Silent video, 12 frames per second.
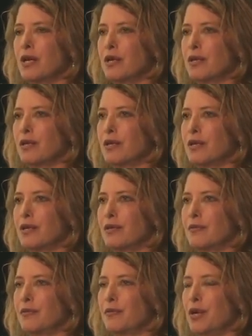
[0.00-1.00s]

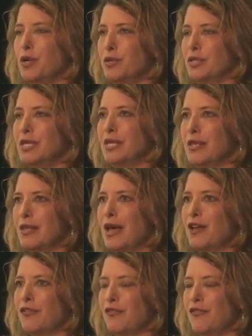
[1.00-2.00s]
posing in
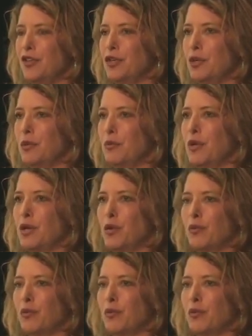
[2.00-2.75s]
that film